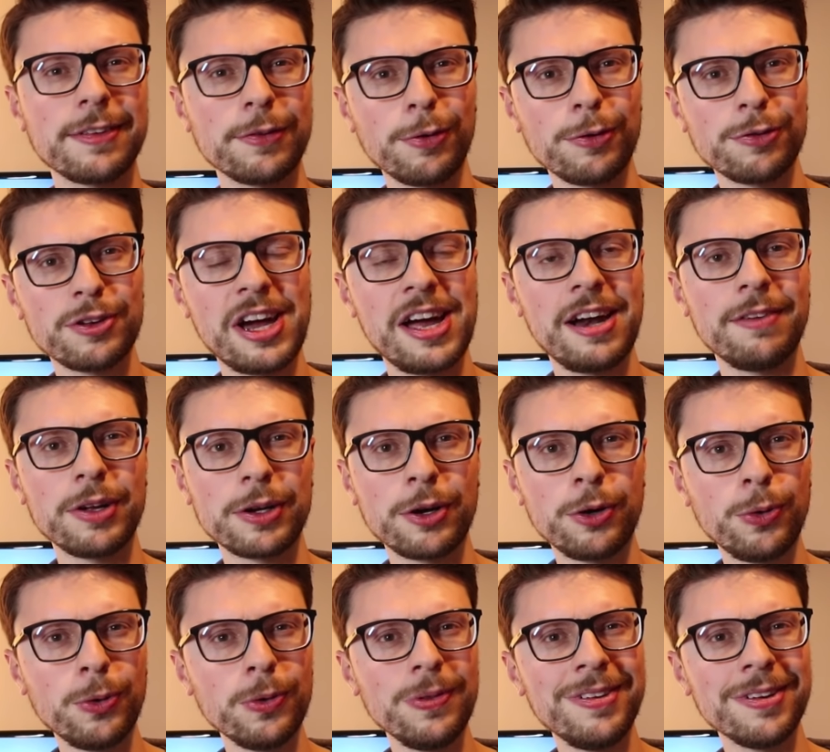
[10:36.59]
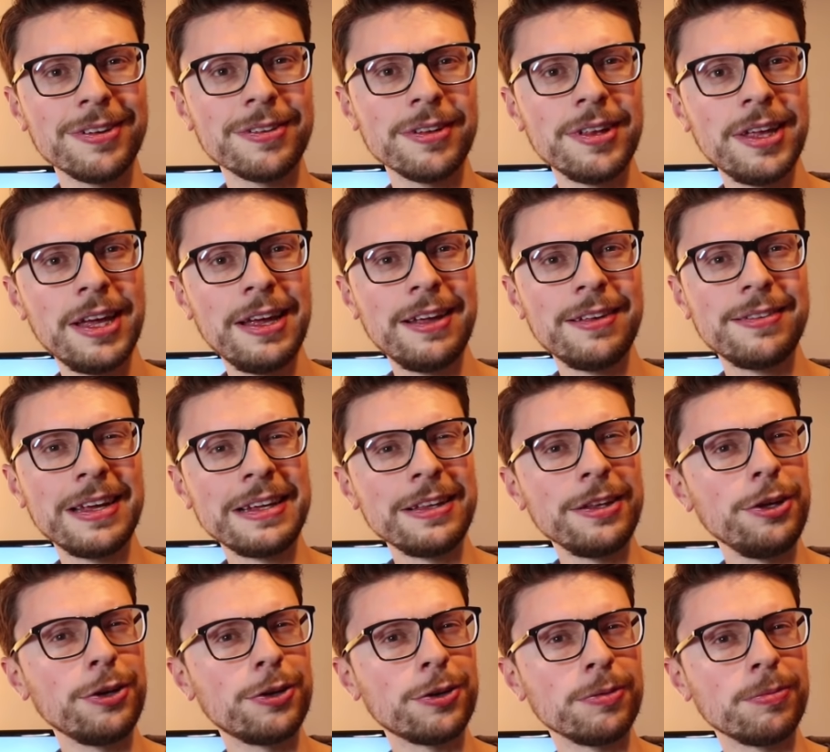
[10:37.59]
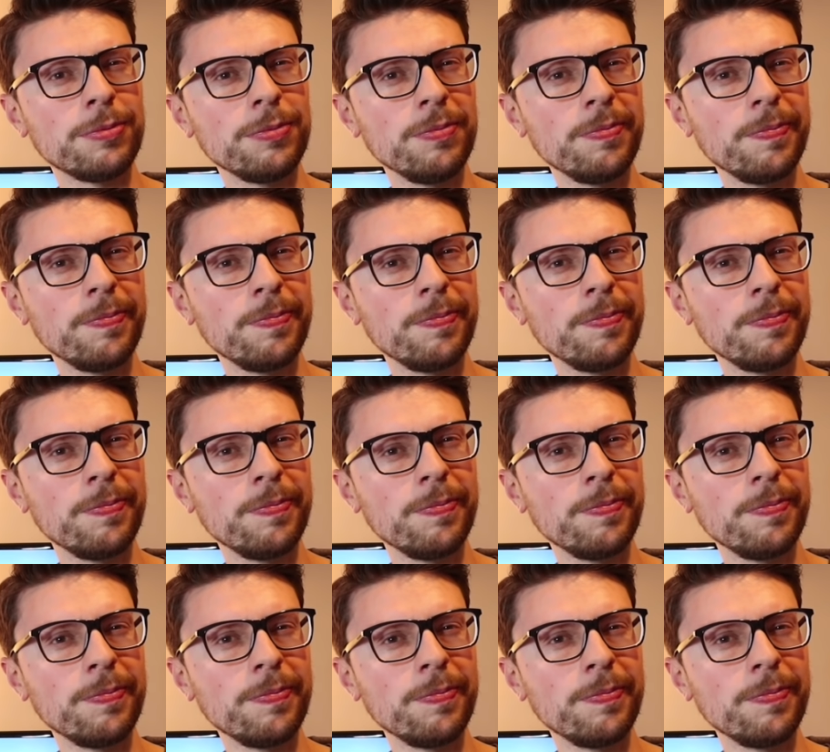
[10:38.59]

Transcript: I thought it was kind of a cool little thing you could